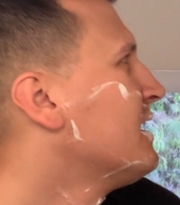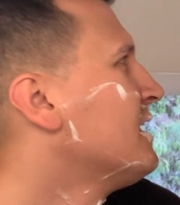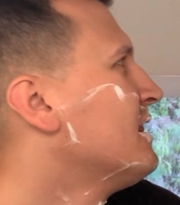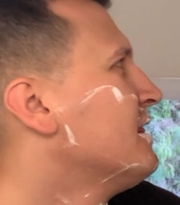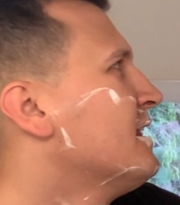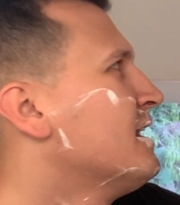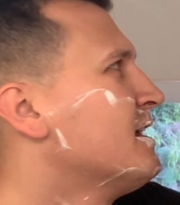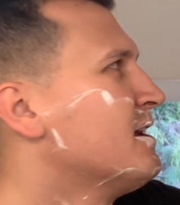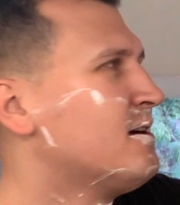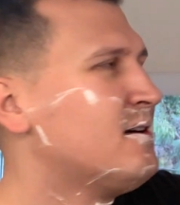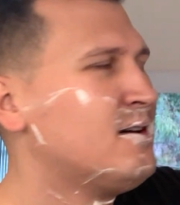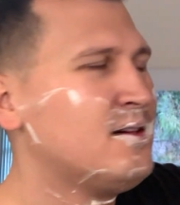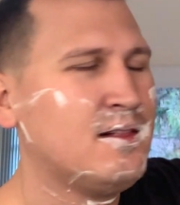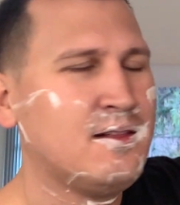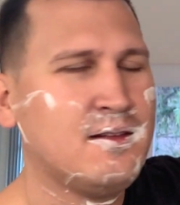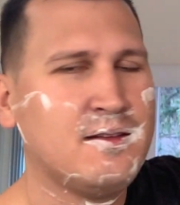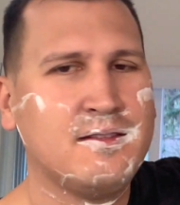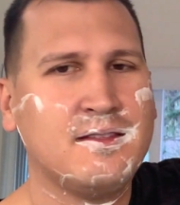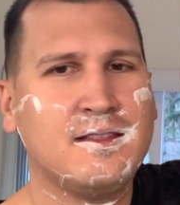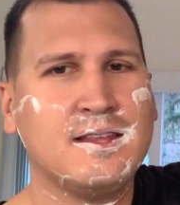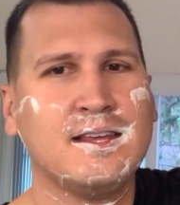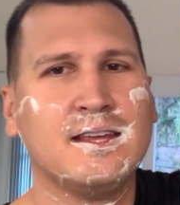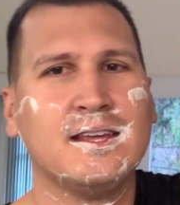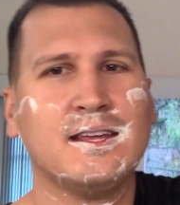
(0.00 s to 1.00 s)
And then all
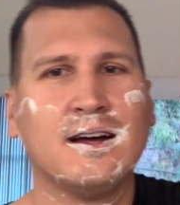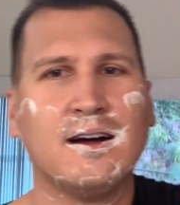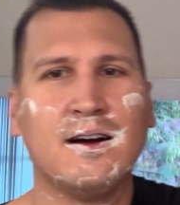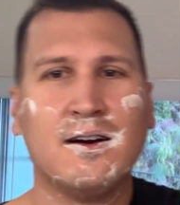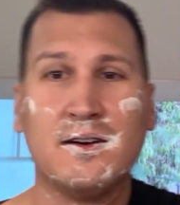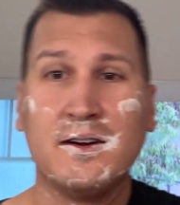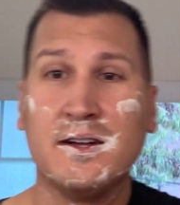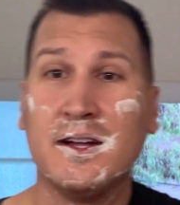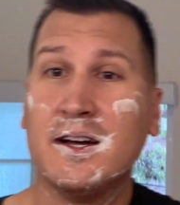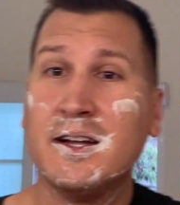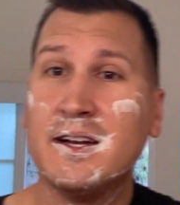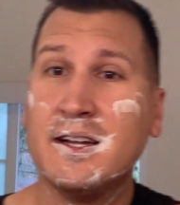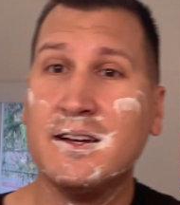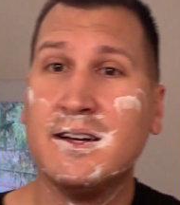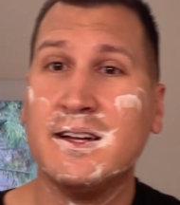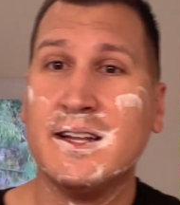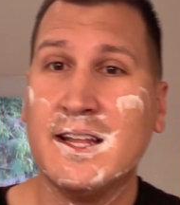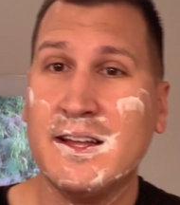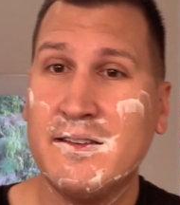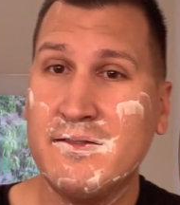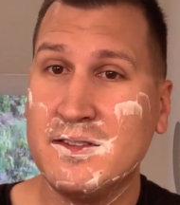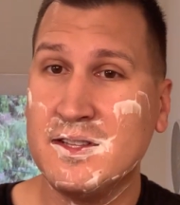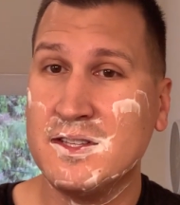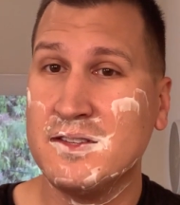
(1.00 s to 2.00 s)
of the Ariana and
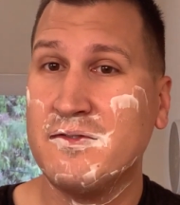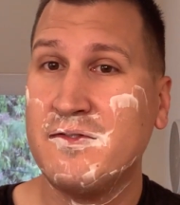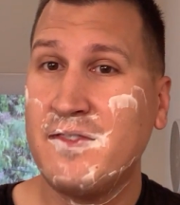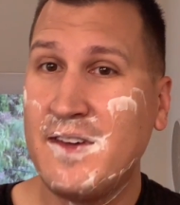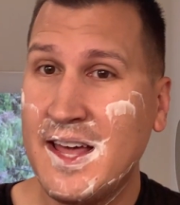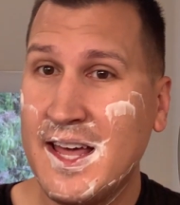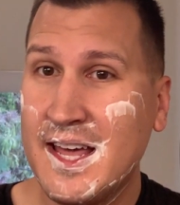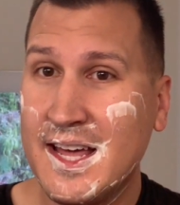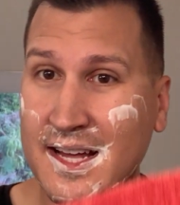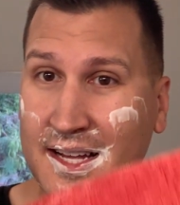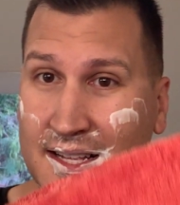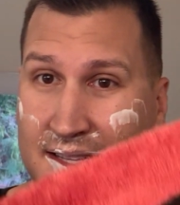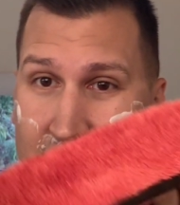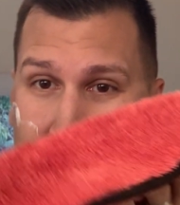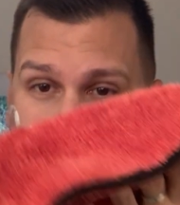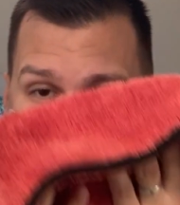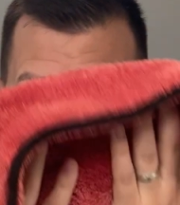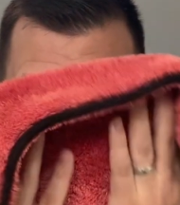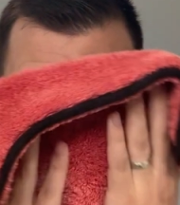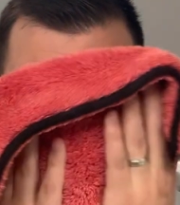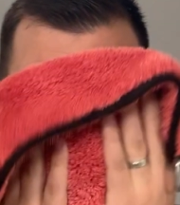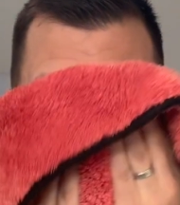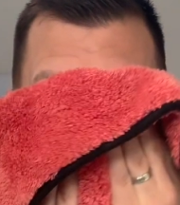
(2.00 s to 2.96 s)
Evans fans,